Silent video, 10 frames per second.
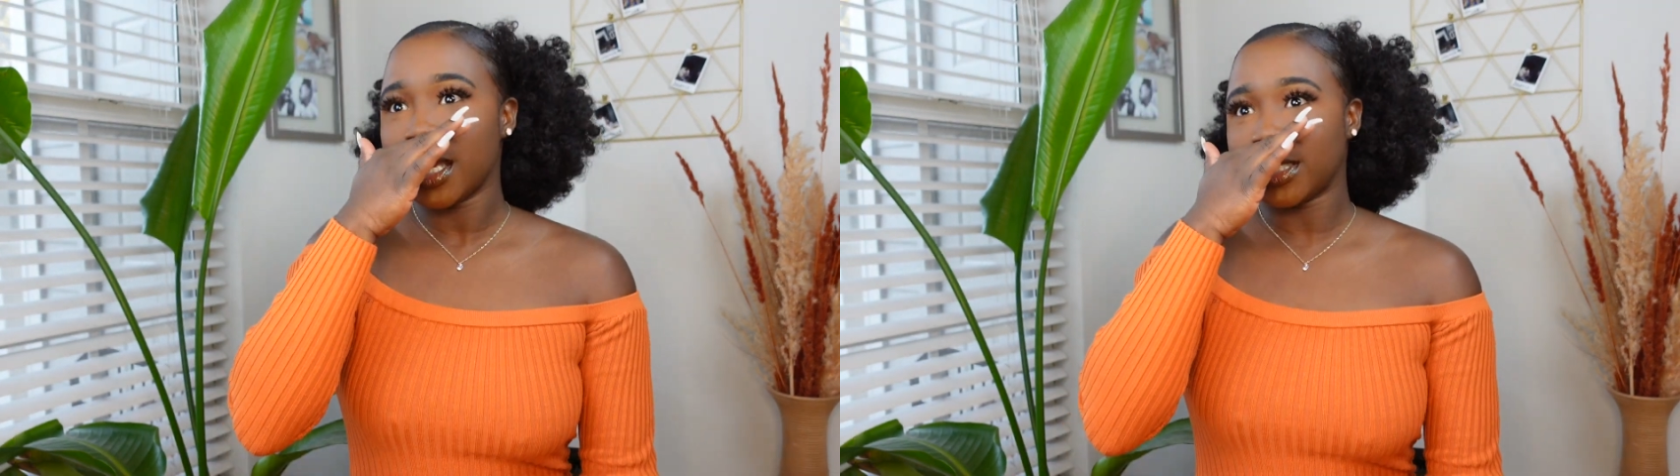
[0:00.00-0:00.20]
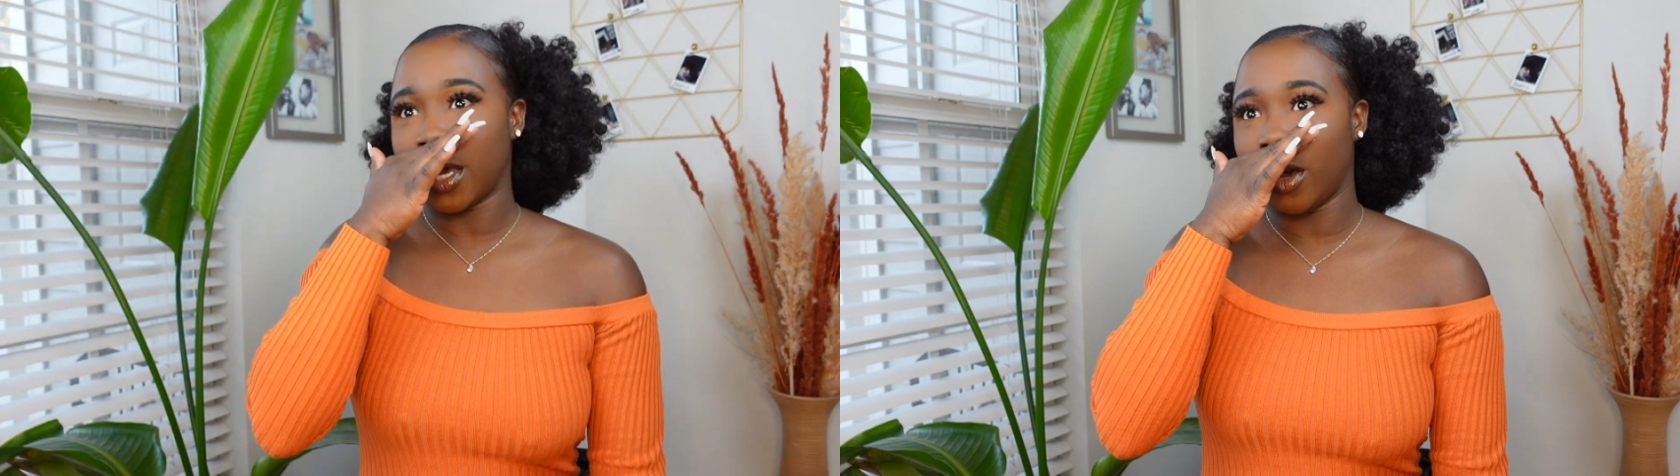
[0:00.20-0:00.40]

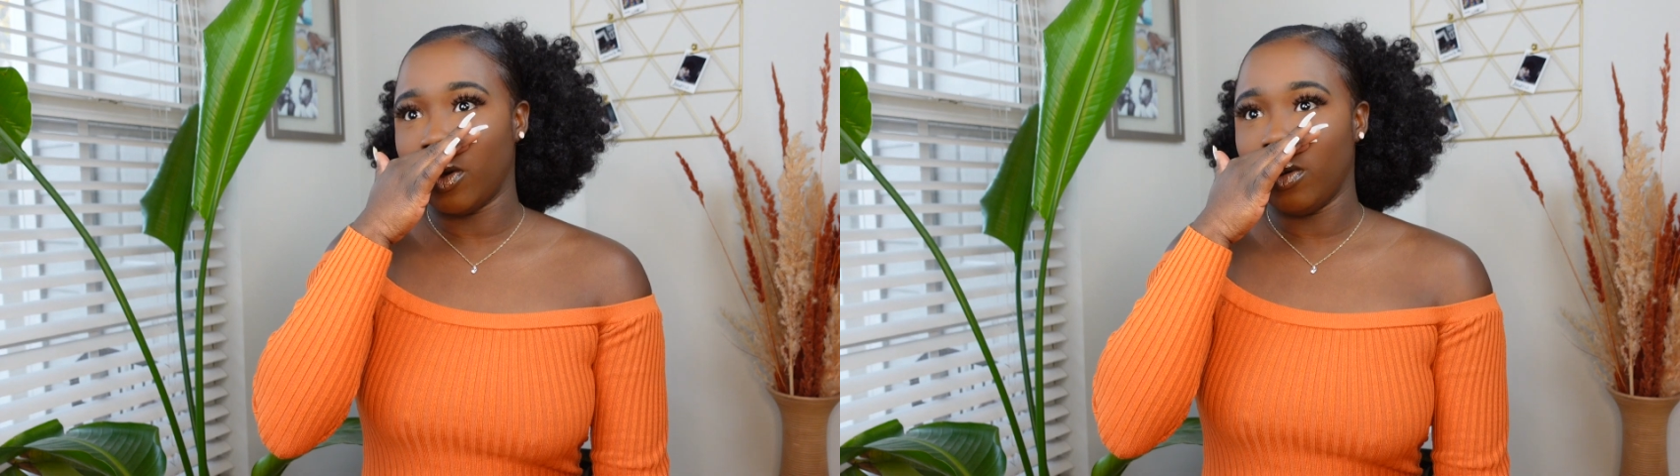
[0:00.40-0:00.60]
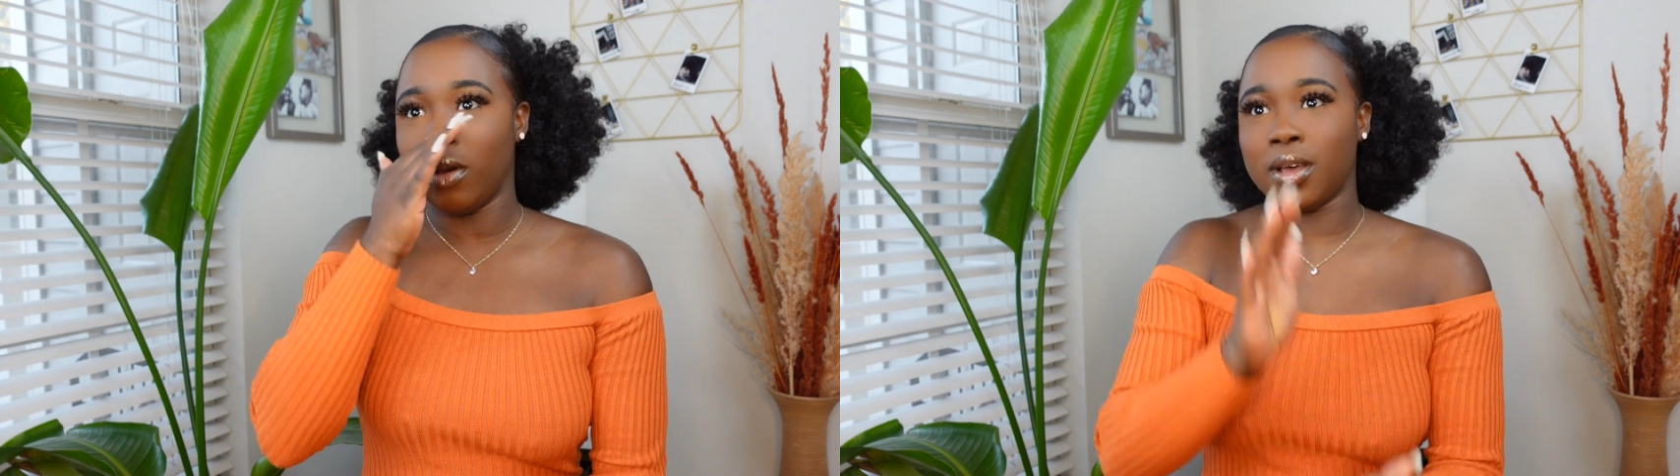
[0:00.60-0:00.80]

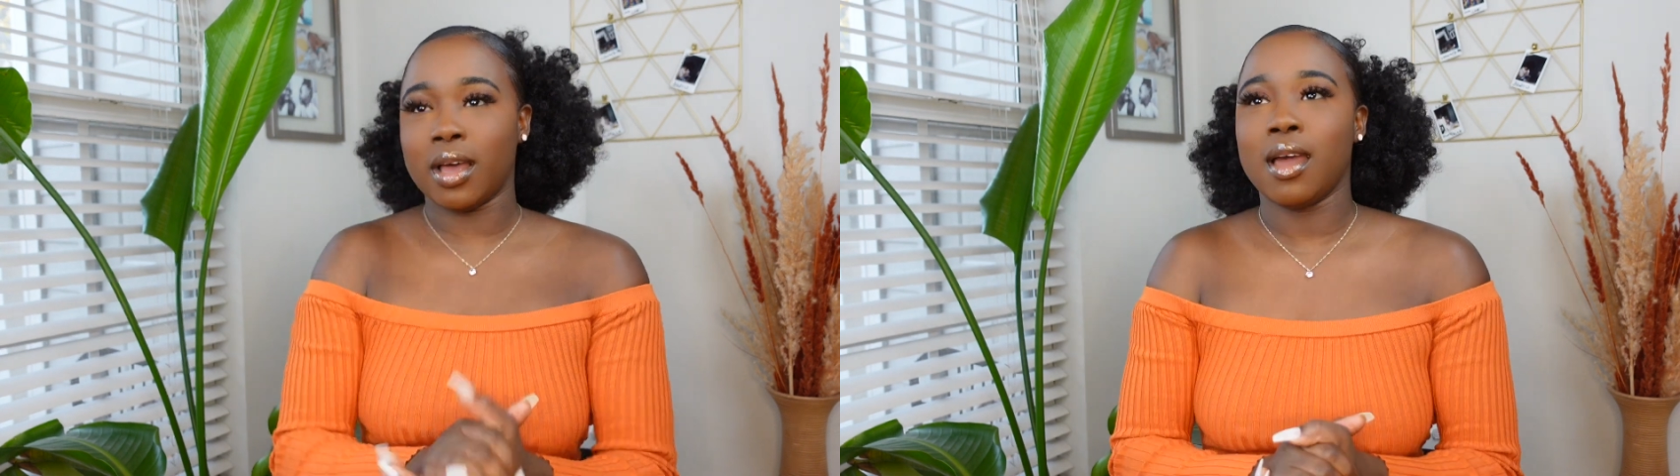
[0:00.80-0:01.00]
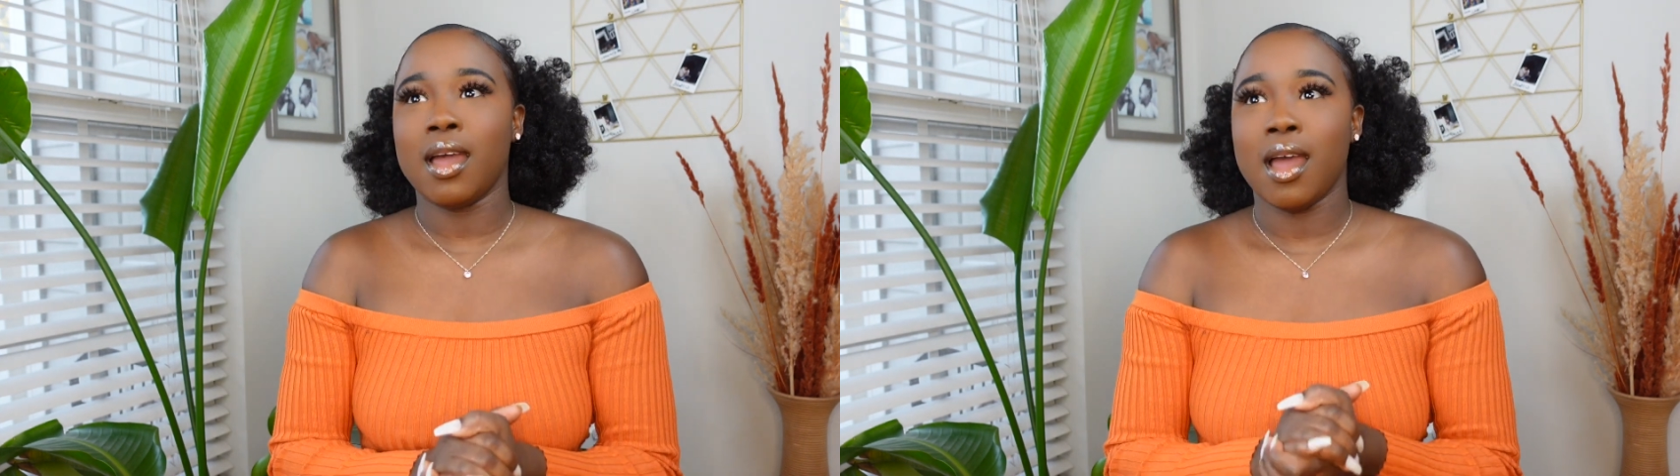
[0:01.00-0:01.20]
So
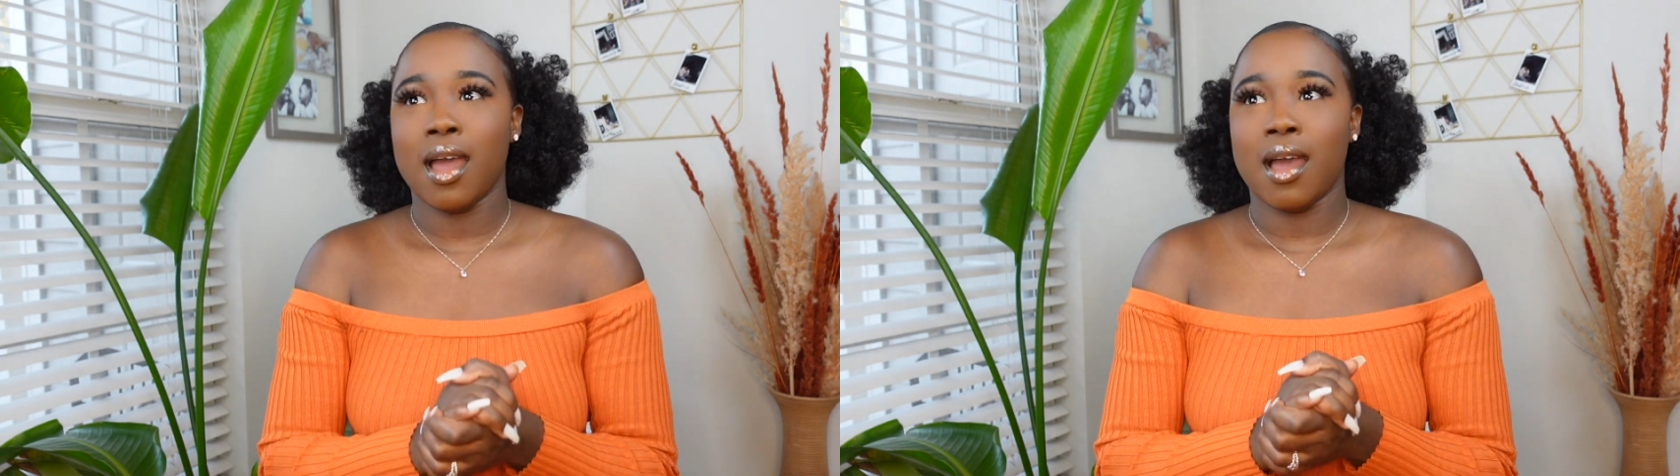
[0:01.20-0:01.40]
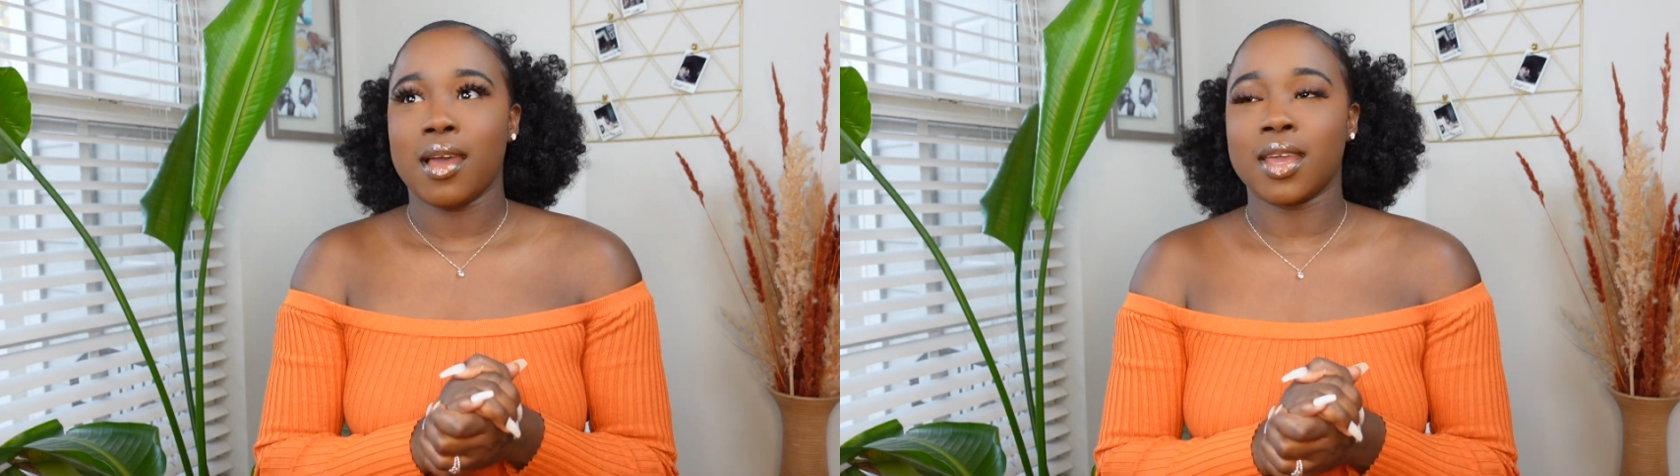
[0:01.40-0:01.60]

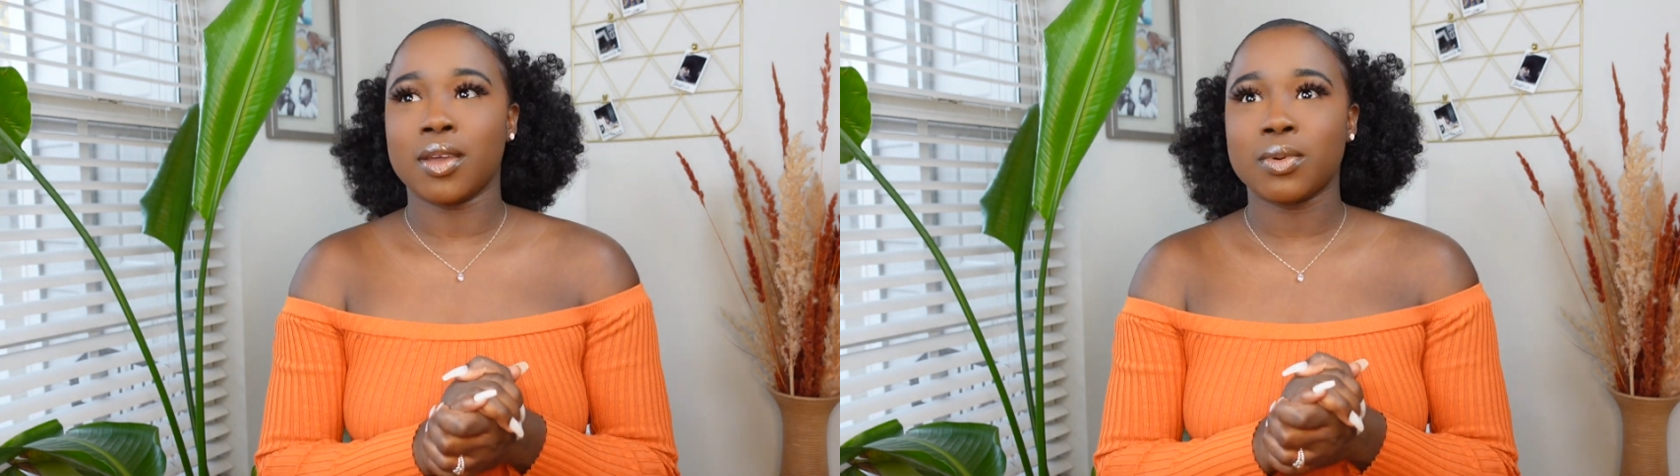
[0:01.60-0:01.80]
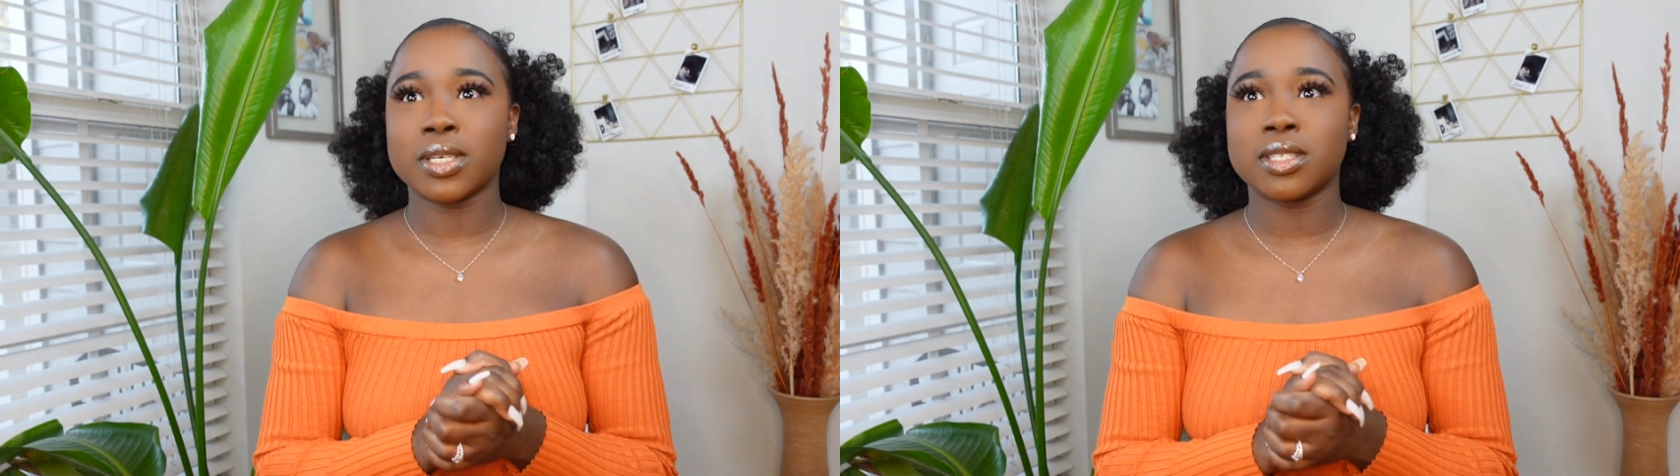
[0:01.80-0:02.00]

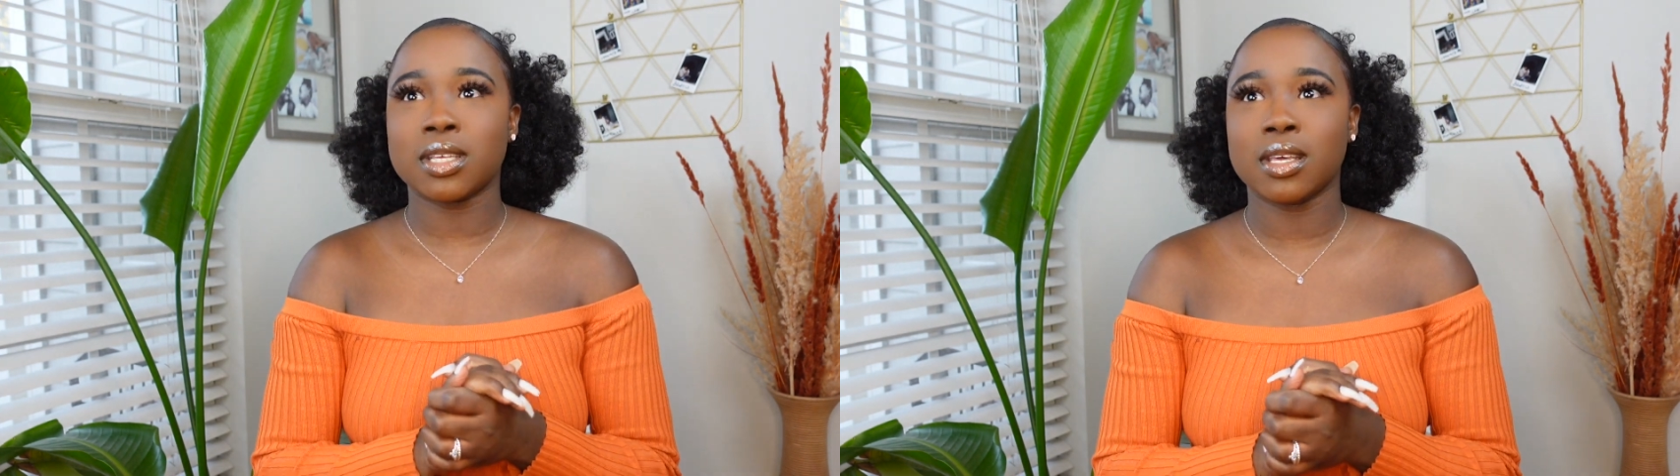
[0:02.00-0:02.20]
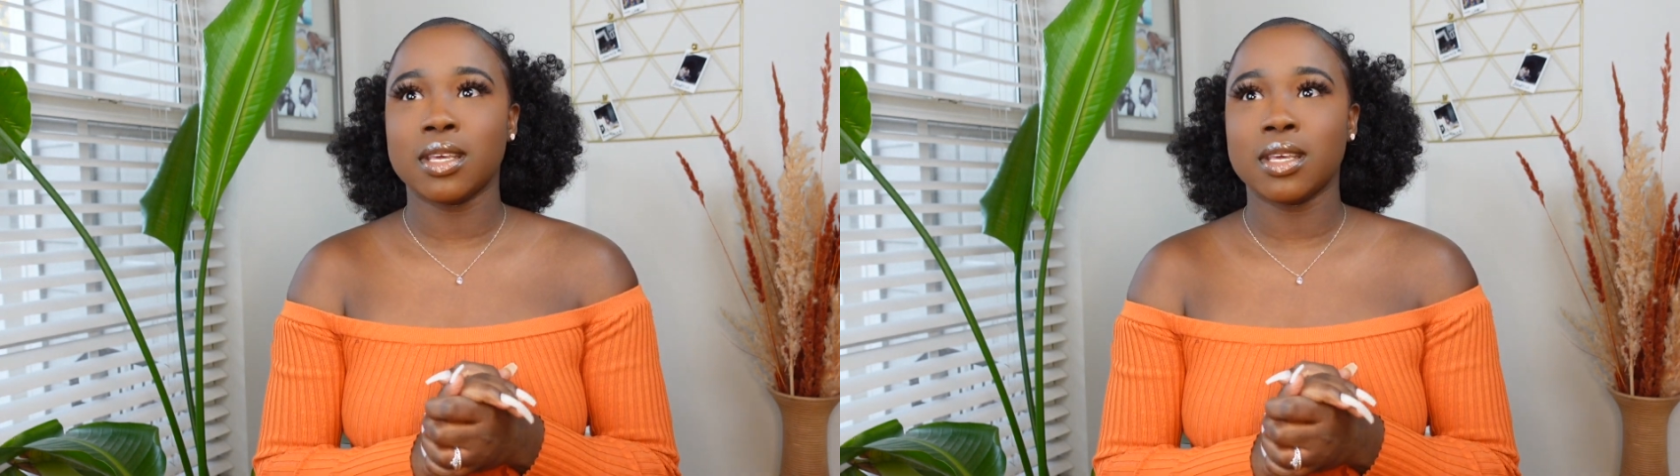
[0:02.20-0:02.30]
it was